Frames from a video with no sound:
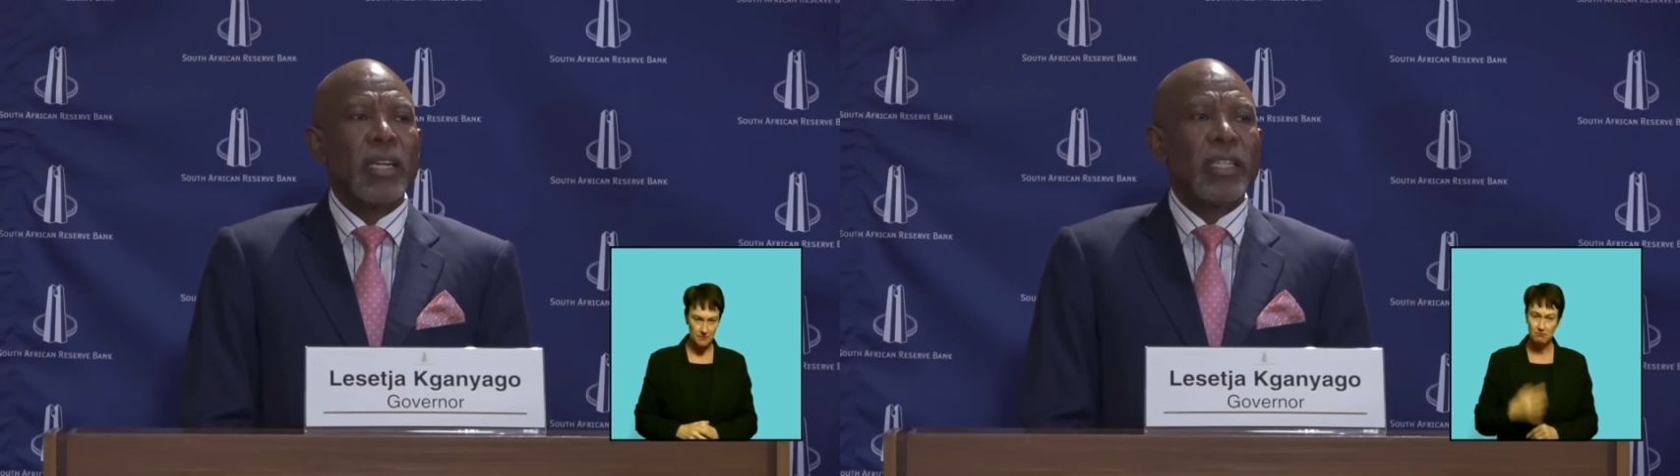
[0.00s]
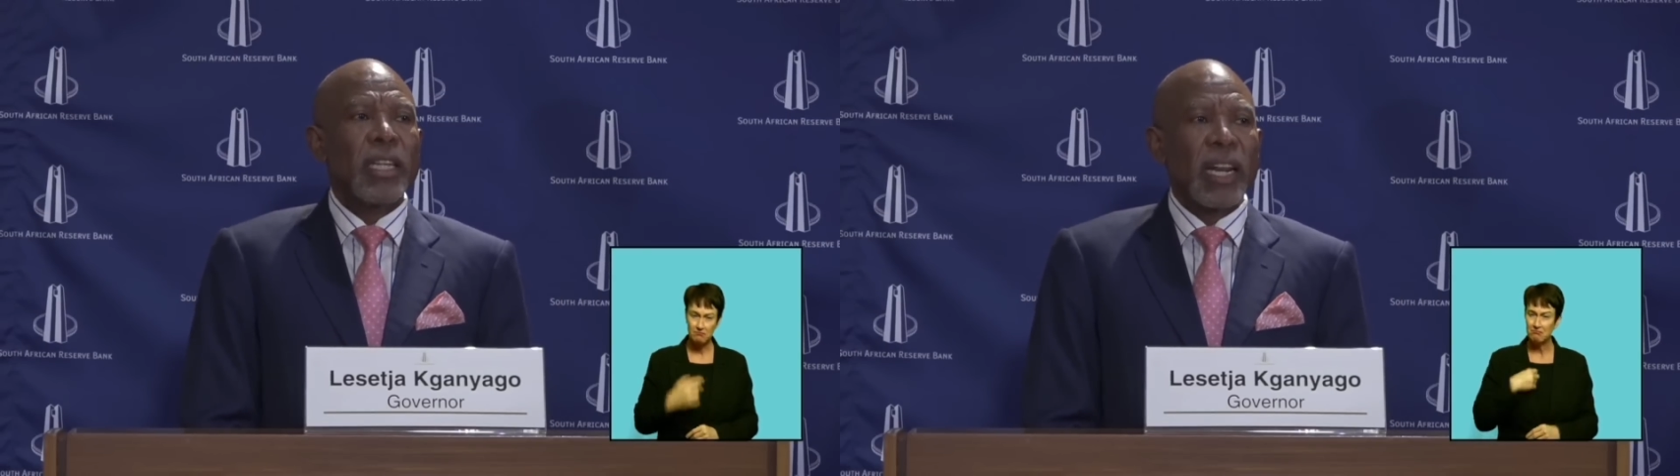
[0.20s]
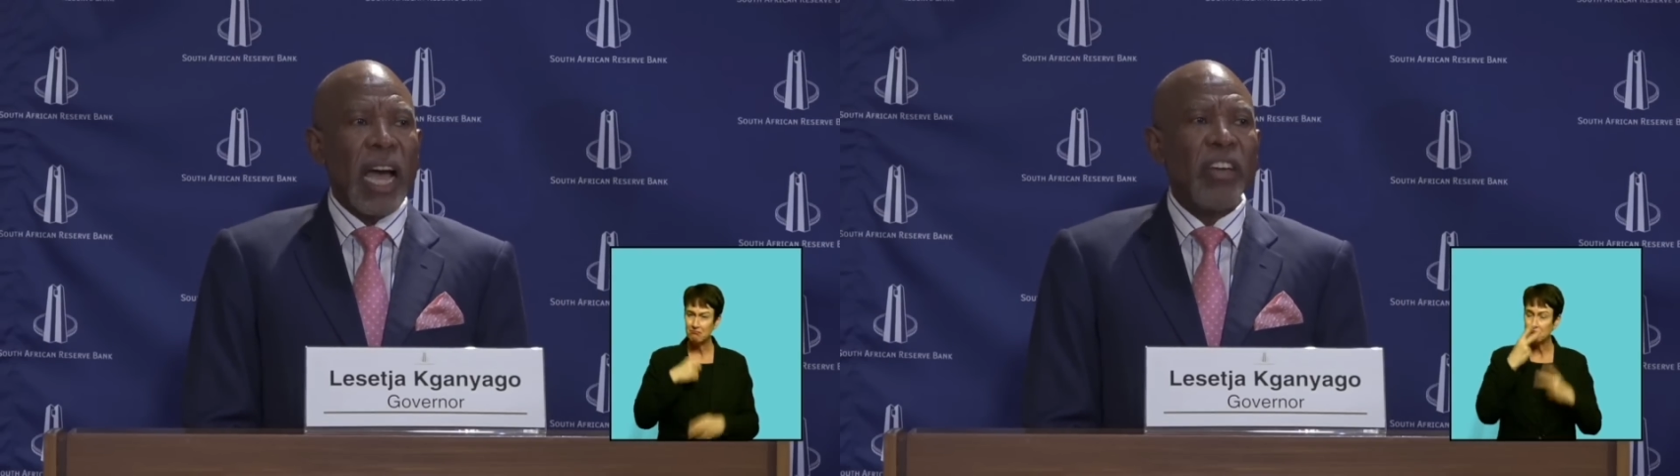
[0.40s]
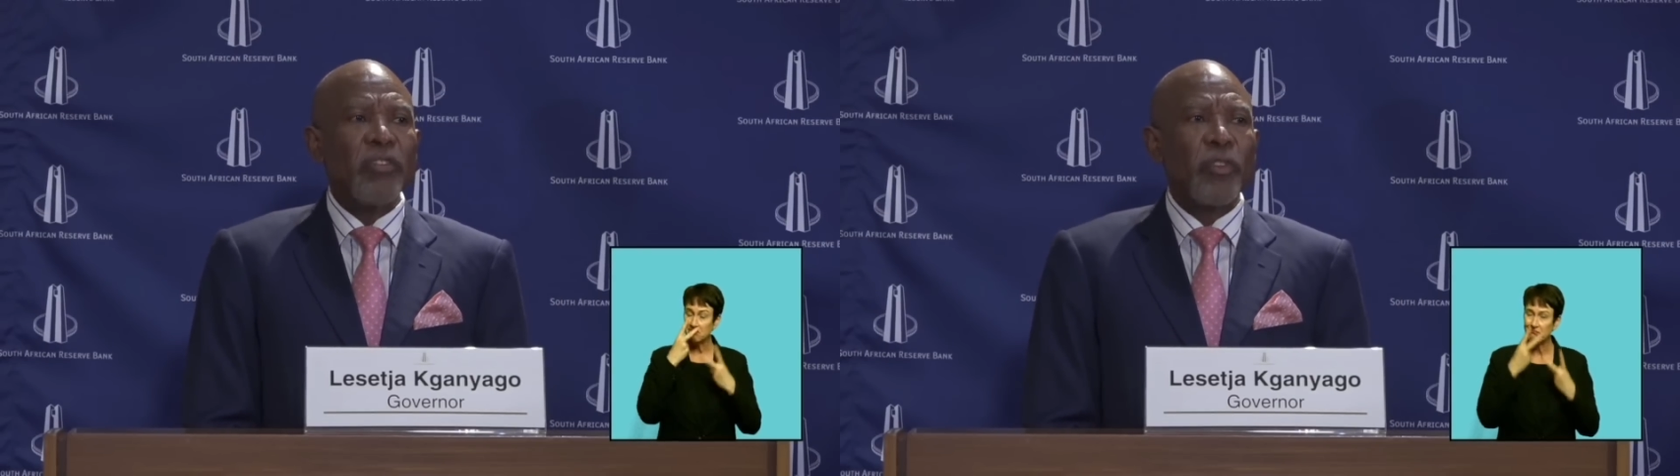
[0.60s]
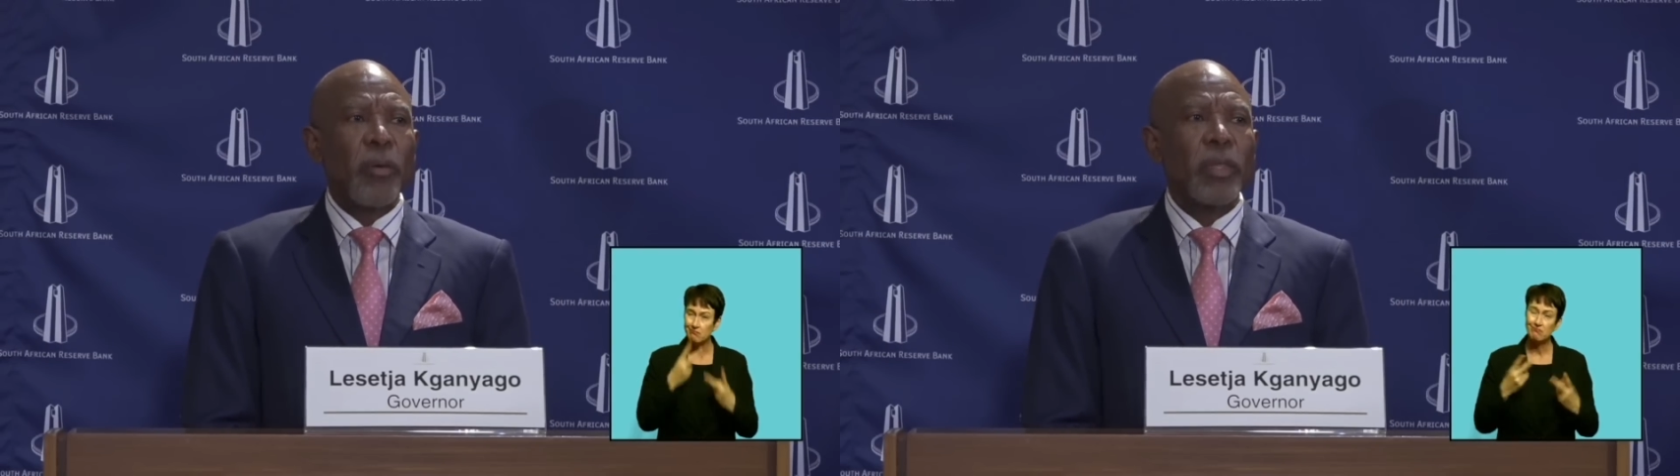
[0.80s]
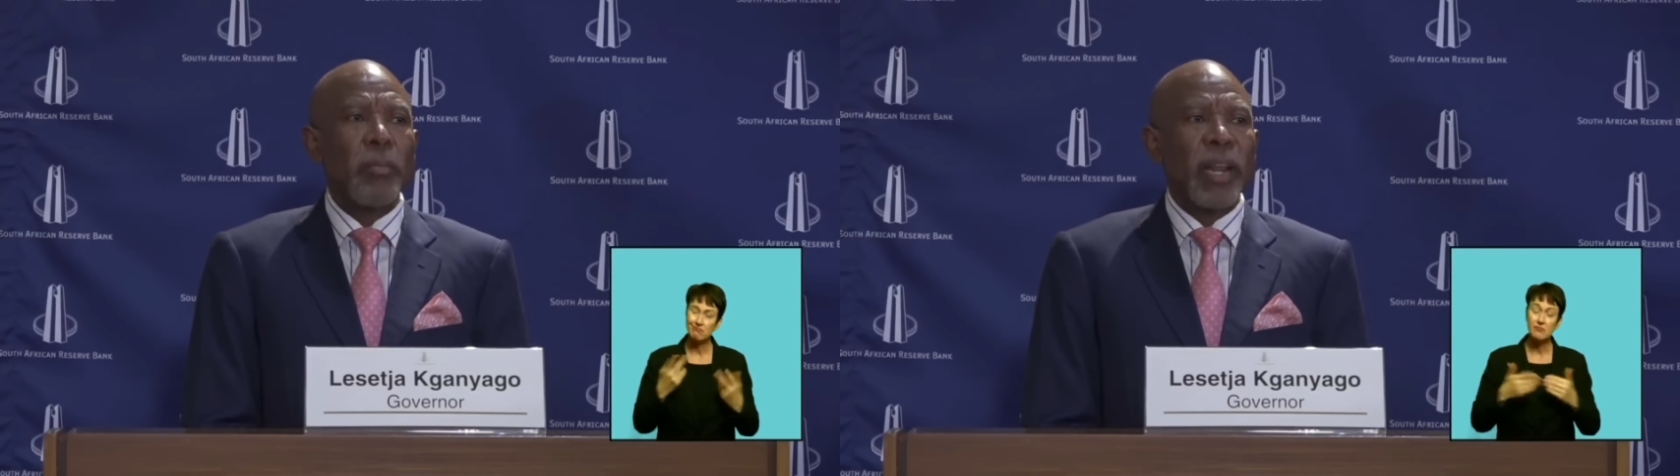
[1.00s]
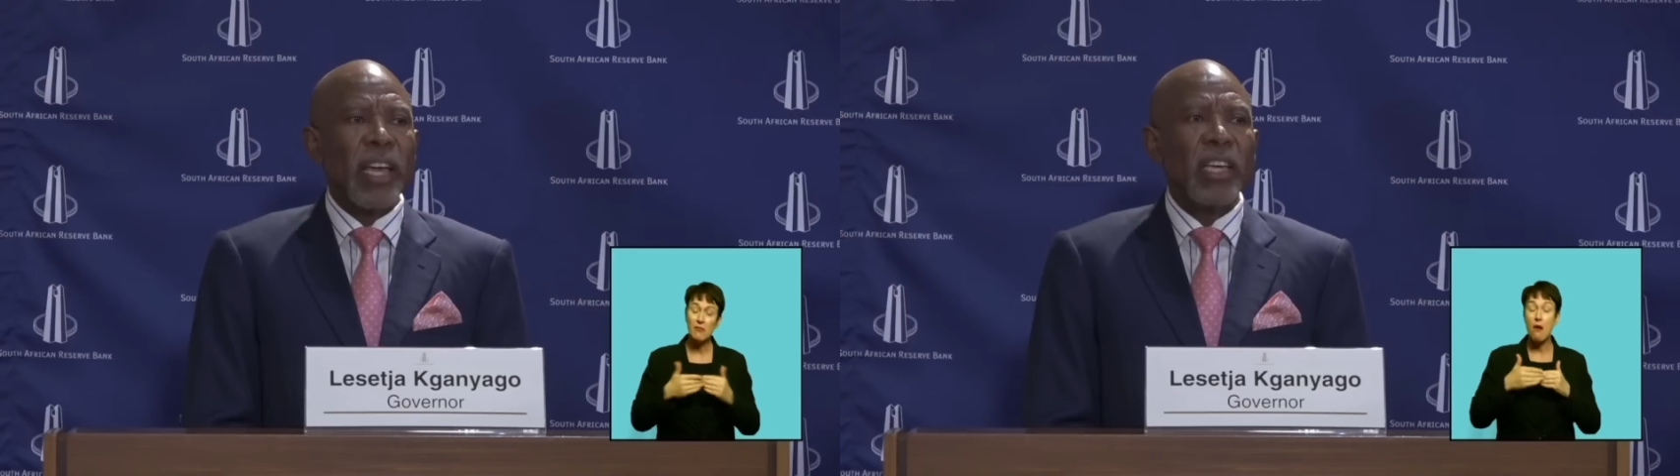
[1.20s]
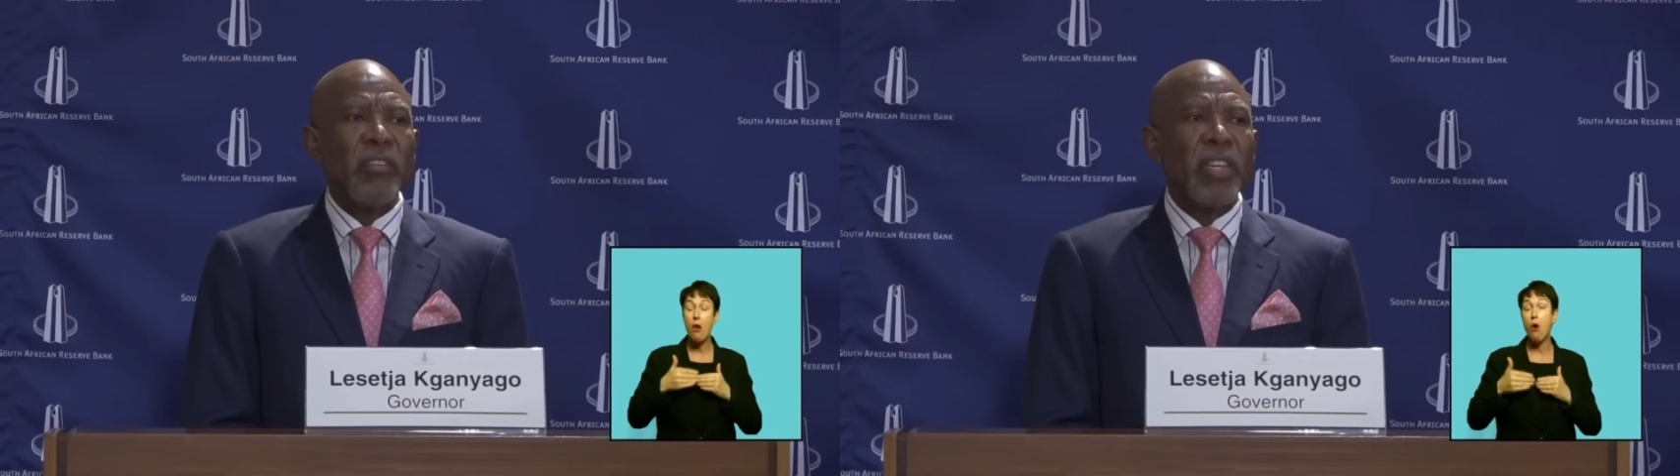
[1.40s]
derived from the
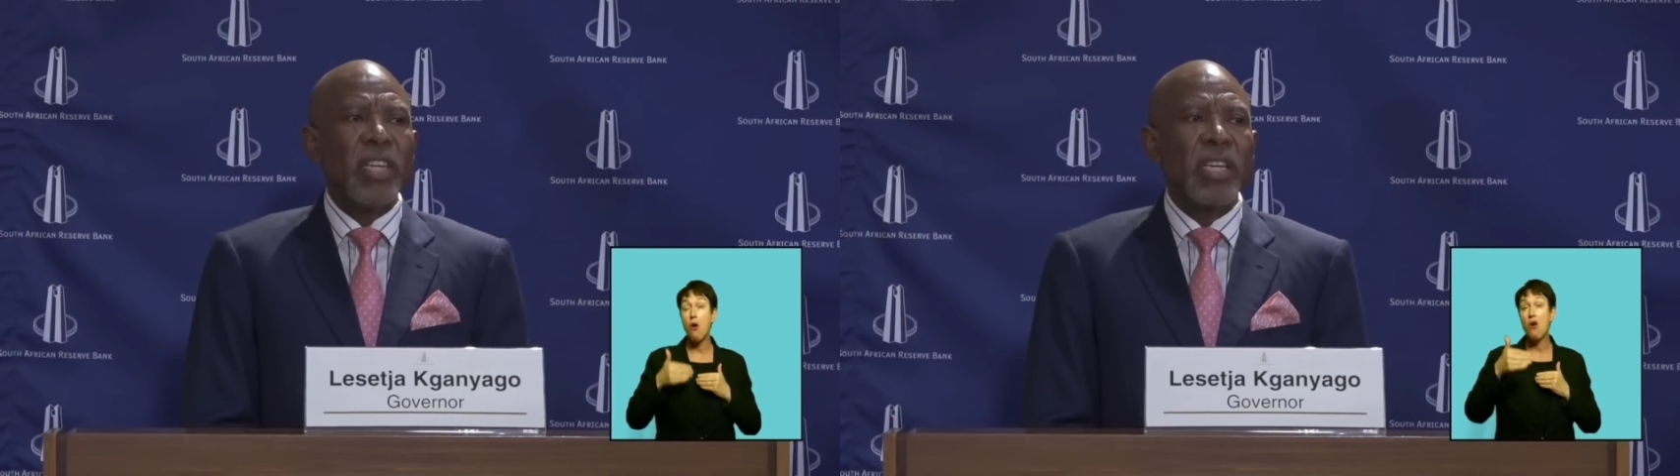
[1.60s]
break-even